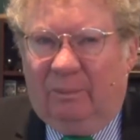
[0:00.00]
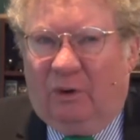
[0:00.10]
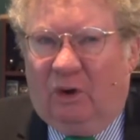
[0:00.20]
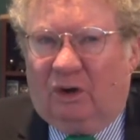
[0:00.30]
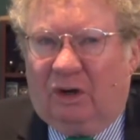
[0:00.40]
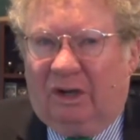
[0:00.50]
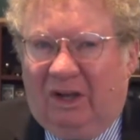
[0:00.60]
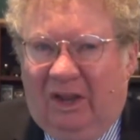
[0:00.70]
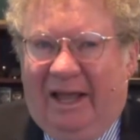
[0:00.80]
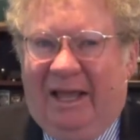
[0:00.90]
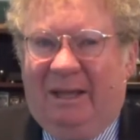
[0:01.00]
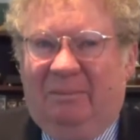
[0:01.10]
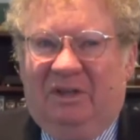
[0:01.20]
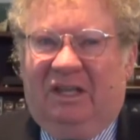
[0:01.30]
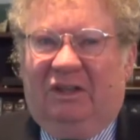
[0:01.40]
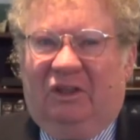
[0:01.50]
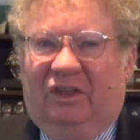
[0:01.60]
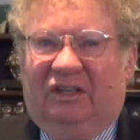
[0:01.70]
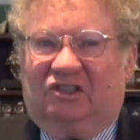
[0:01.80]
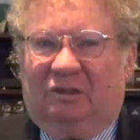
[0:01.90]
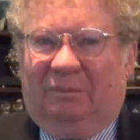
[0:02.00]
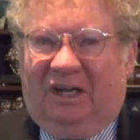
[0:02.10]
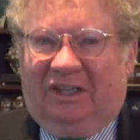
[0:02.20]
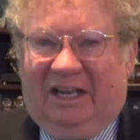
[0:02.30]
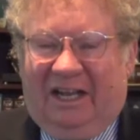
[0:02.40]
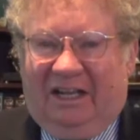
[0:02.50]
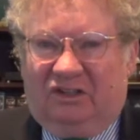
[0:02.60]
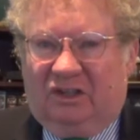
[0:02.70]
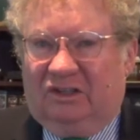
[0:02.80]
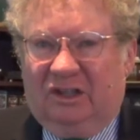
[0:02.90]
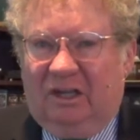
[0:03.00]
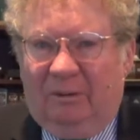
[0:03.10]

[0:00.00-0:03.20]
Proclaim ye this among the nations.